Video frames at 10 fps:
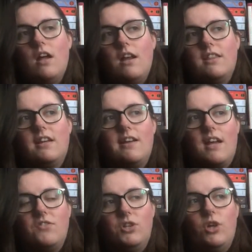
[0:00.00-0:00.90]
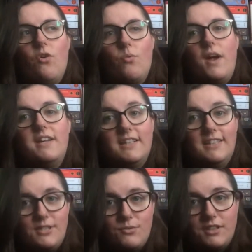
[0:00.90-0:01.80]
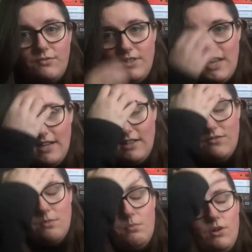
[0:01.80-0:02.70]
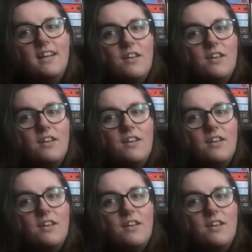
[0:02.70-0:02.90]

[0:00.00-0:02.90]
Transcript: and I think I gave it a lower rating literally for the ending of the book.